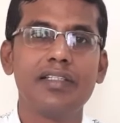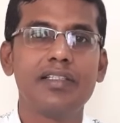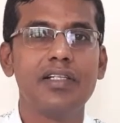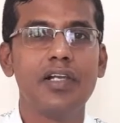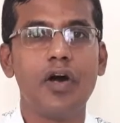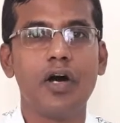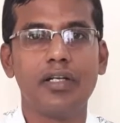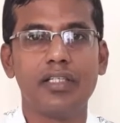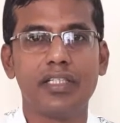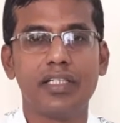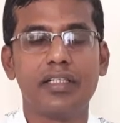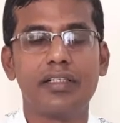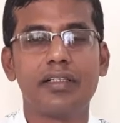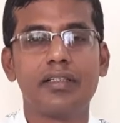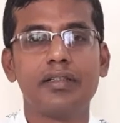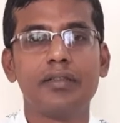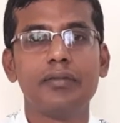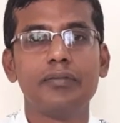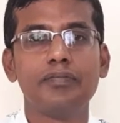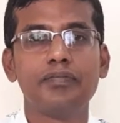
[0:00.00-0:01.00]
logic.
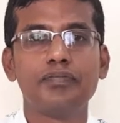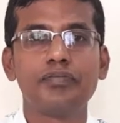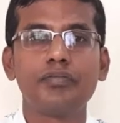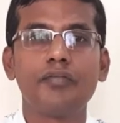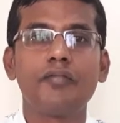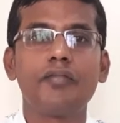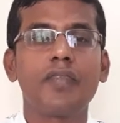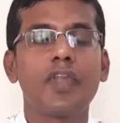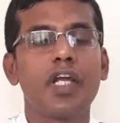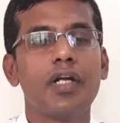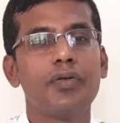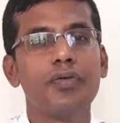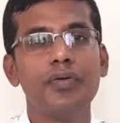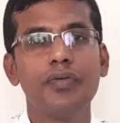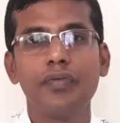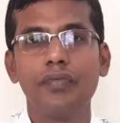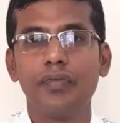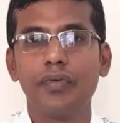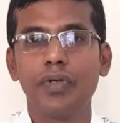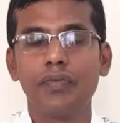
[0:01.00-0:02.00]

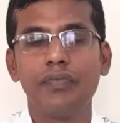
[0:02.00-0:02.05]
Today,